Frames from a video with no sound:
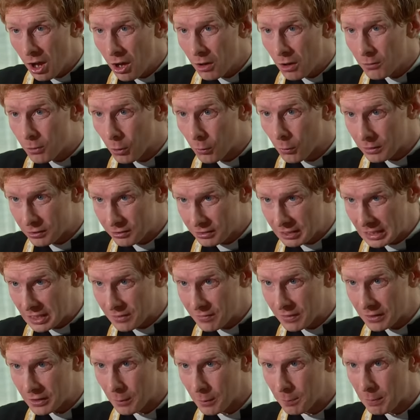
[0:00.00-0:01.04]
for
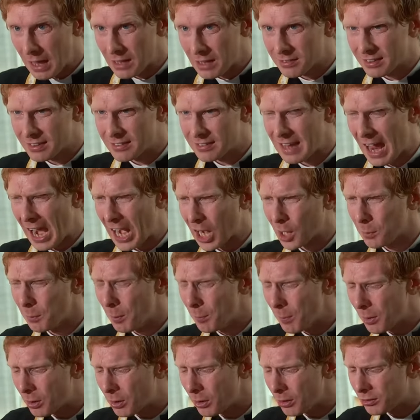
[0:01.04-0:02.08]
receiving the Blessed Sacrament,
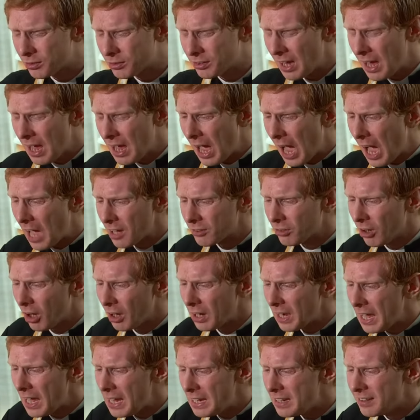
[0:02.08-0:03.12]
because as Our
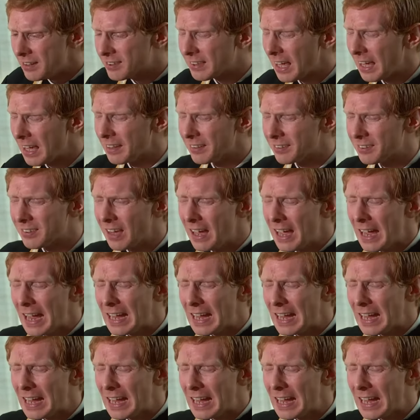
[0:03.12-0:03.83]
Lady says,